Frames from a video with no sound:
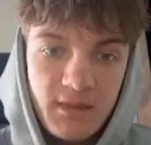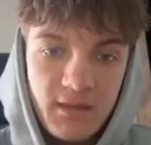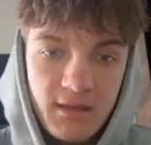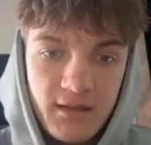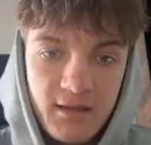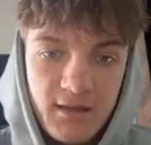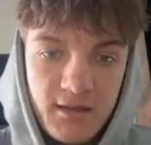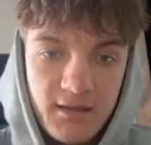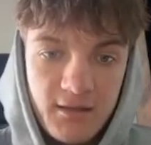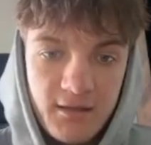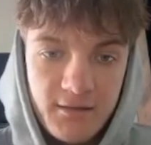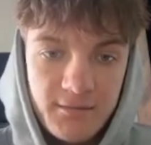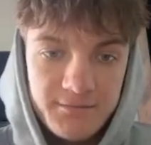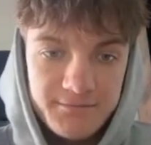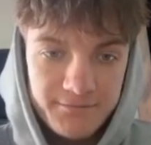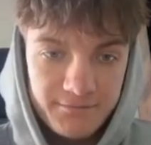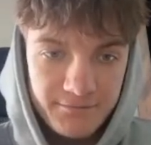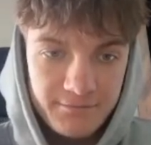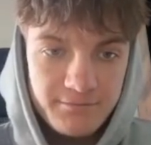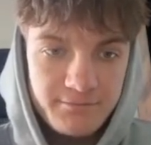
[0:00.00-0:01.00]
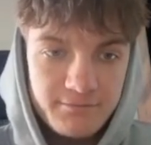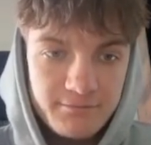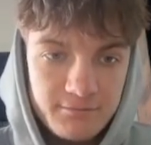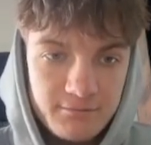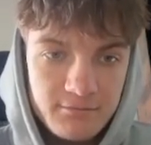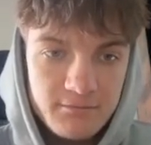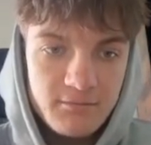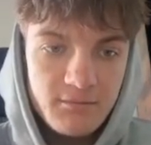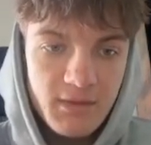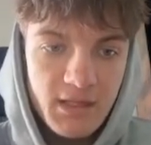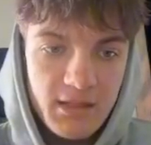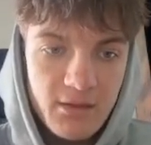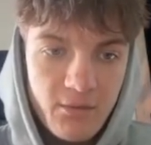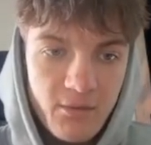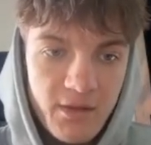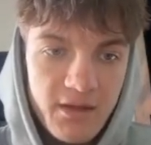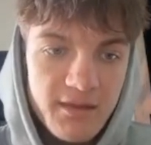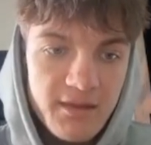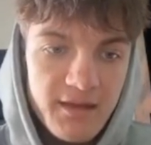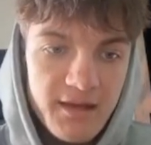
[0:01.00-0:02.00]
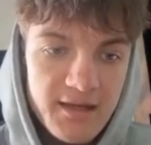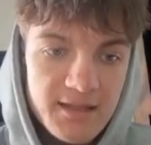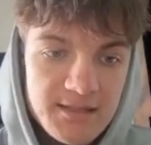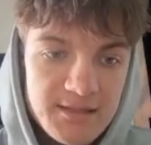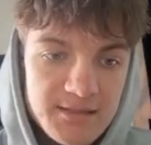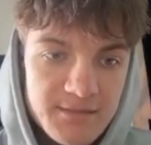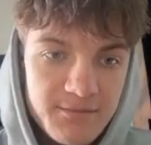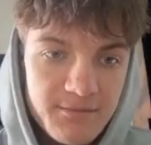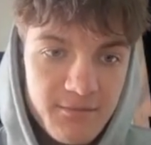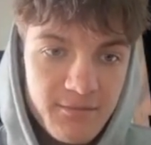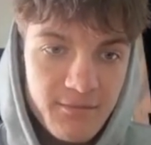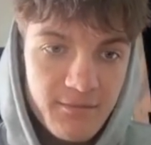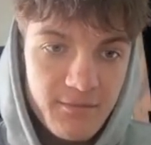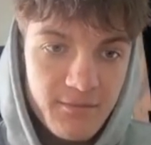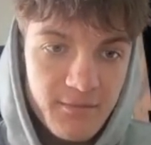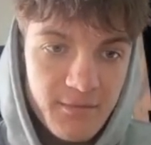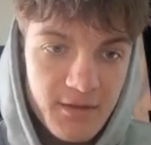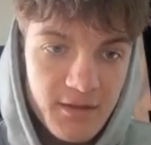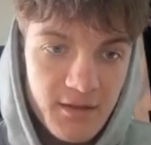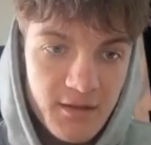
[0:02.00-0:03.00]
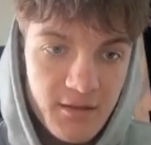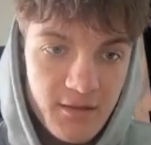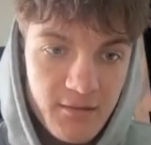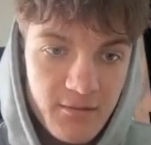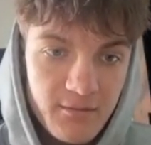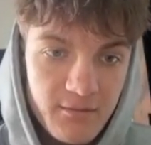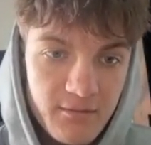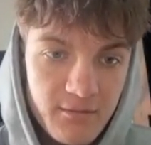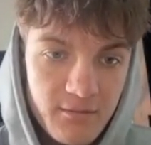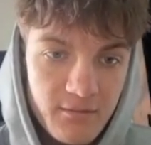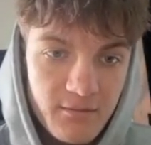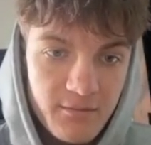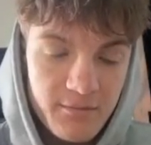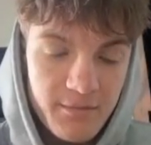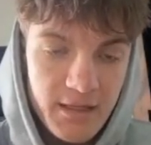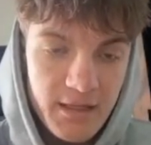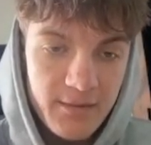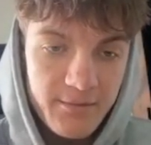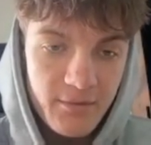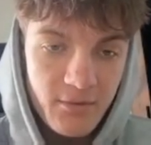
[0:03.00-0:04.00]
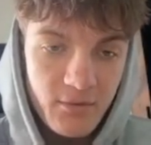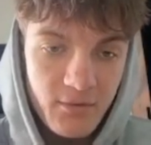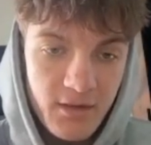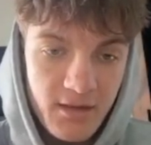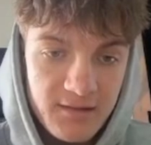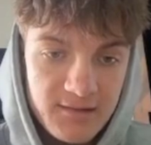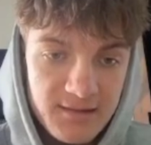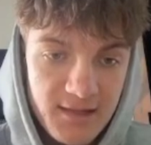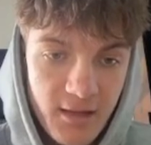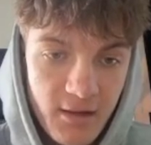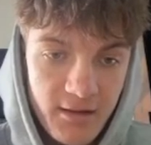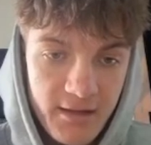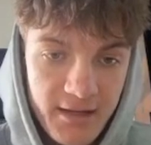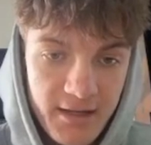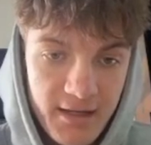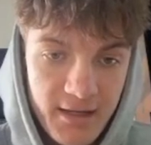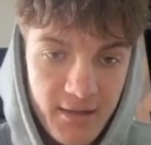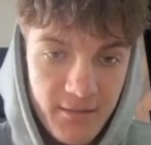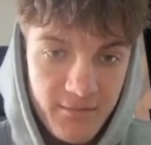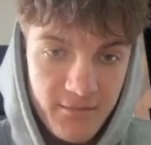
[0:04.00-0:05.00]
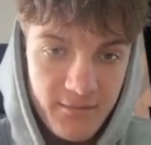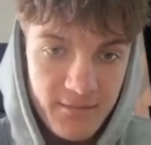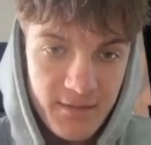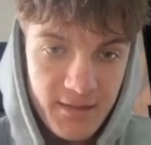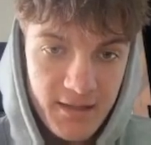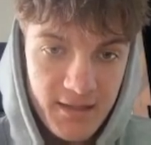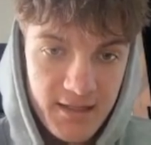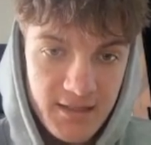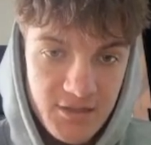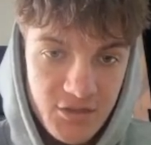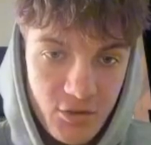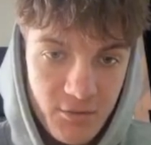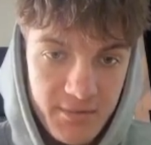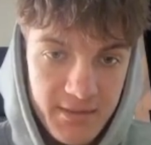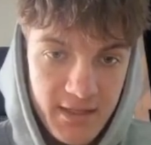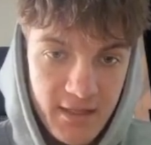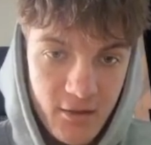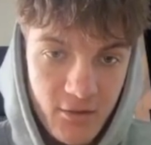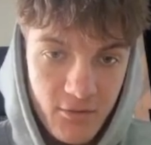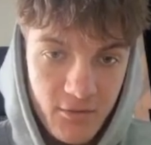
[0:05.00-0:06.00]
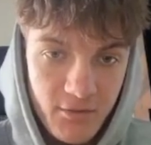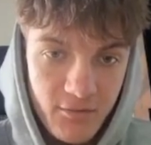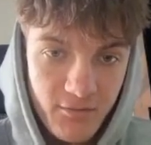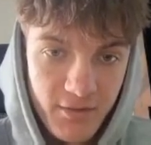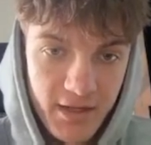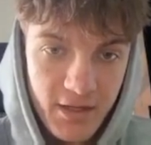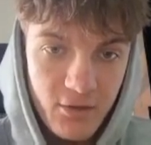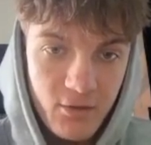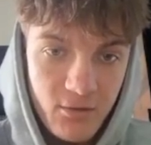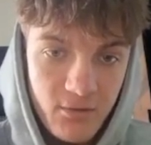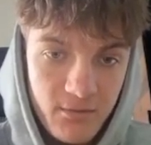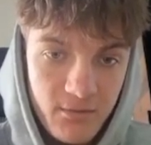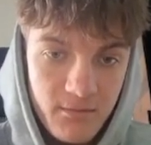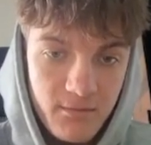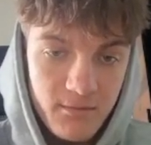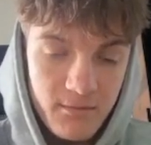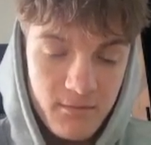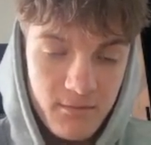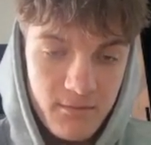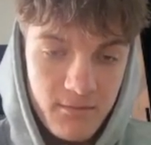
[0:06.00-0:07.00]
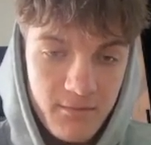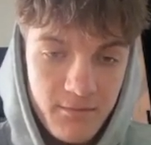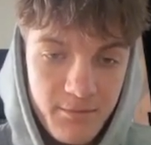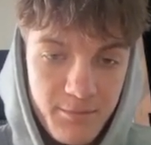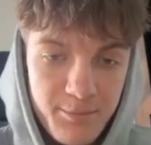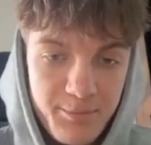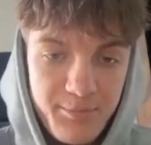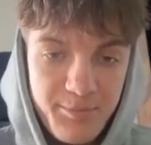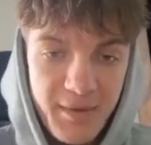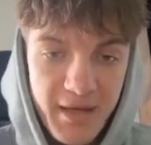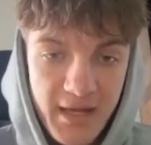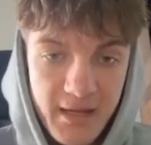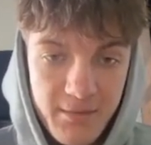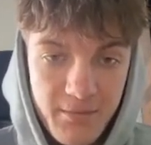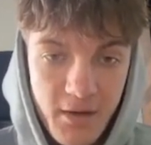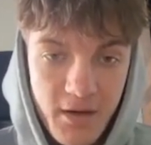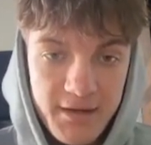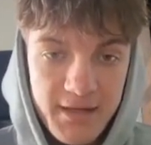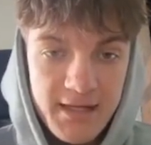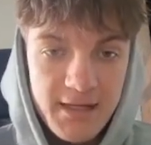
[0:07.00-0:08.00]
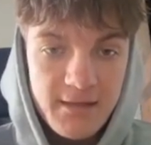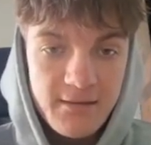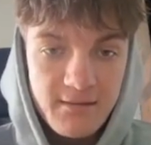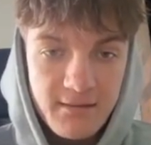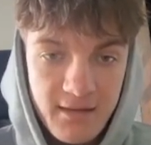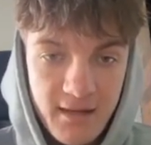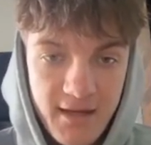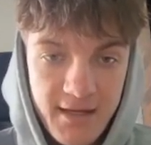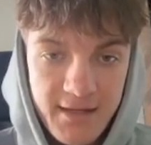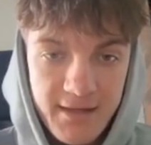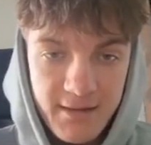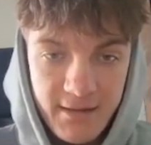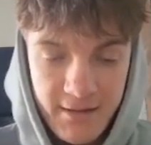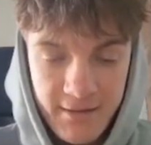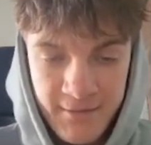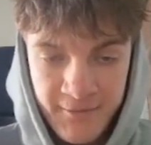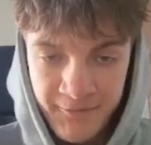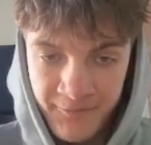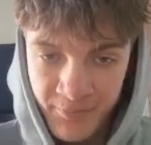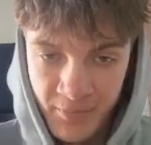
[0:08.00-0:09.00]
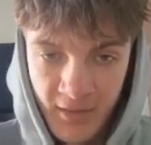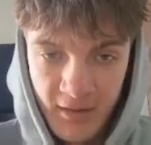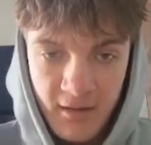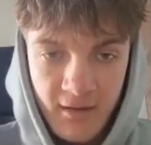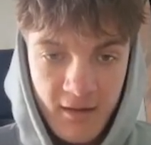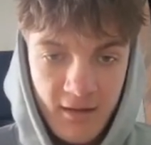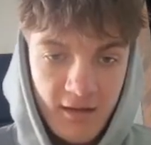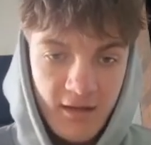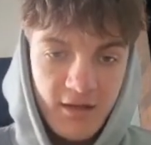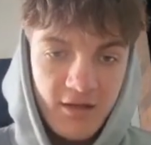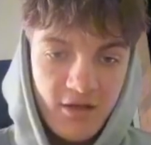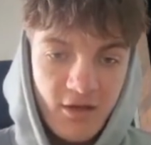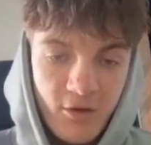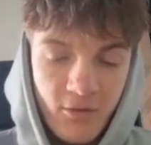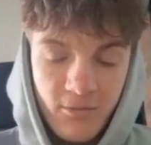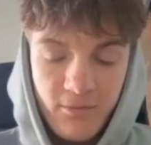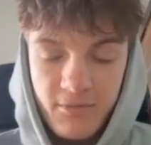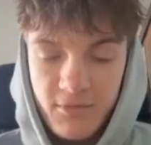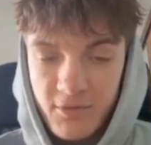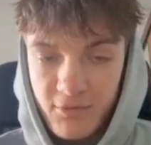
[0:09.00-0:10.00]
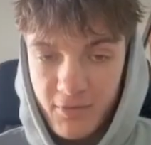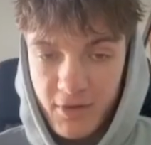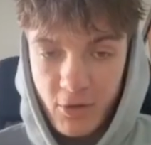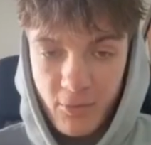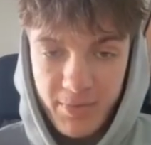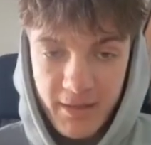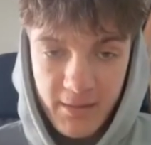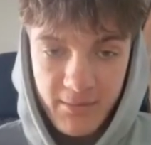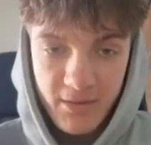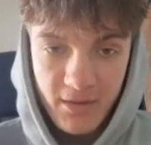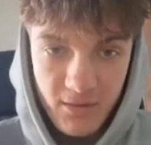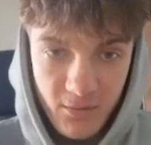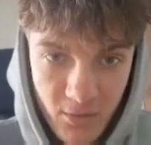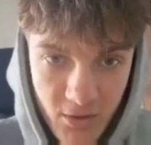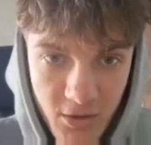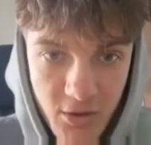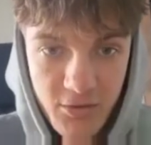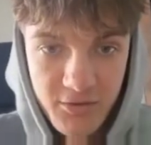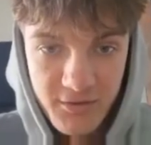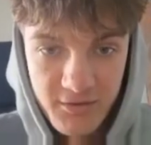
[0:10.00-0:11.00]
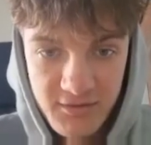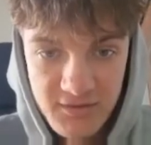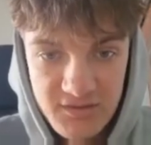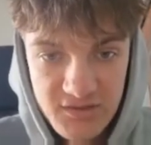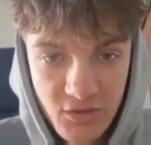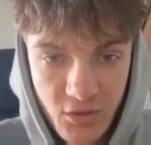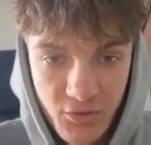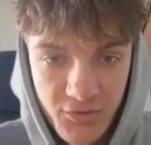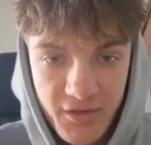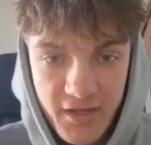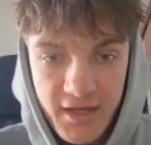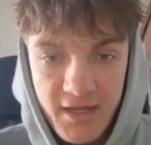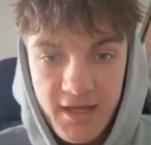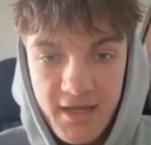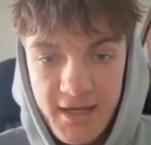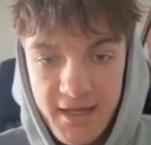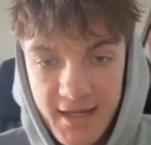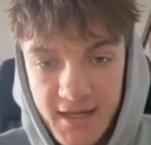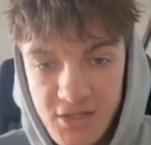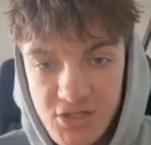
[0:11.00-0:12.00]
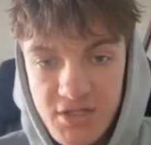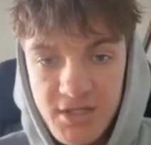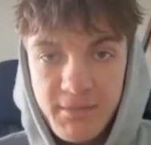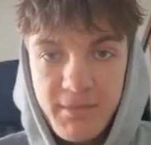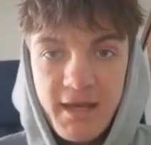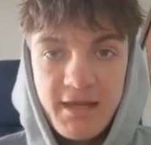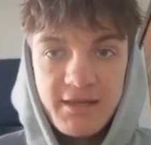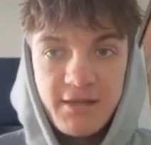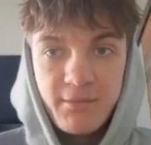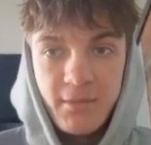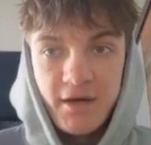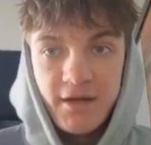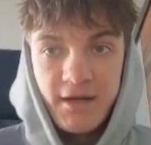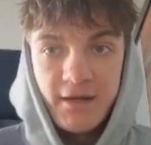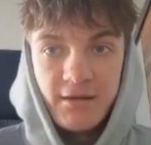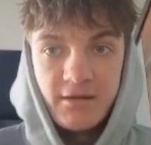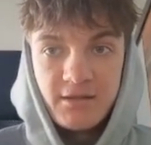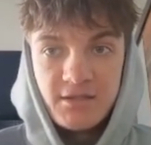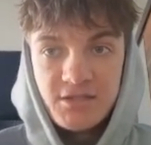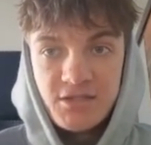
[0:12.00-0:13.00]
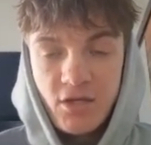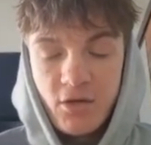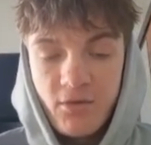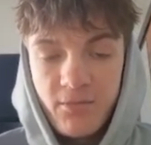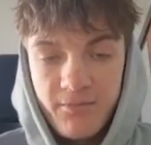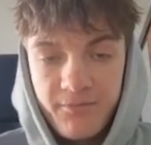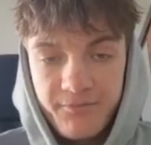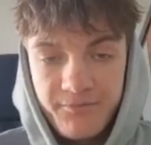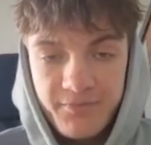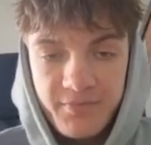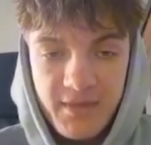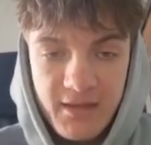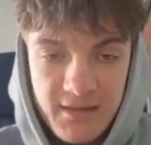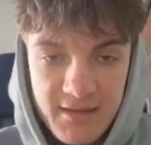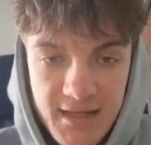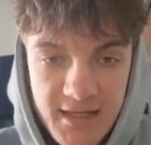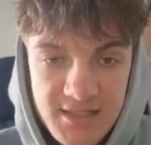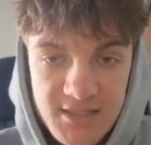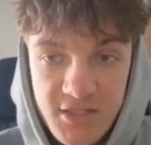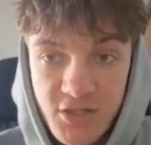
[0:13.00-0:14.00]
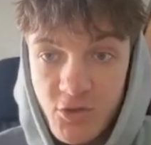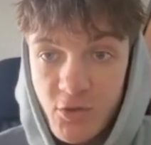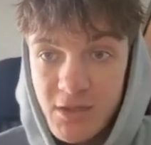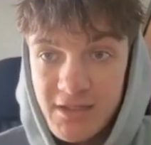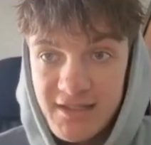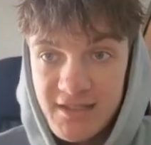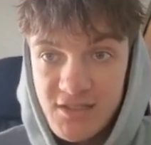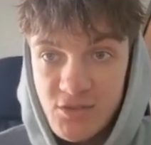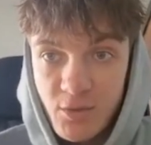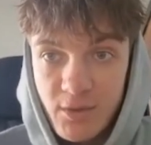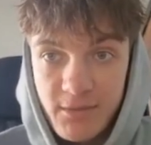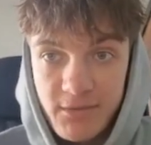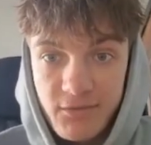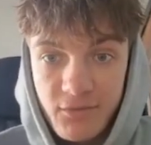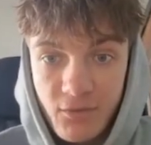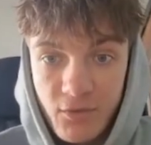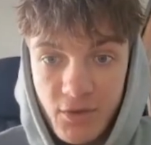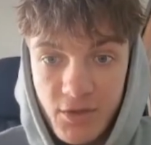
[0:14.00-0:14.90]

here with this, the people, they sell here, they get stopped out. The real big money, like, you know, the real people of the world sold here and actually made the money. So that's liquidity sweeps for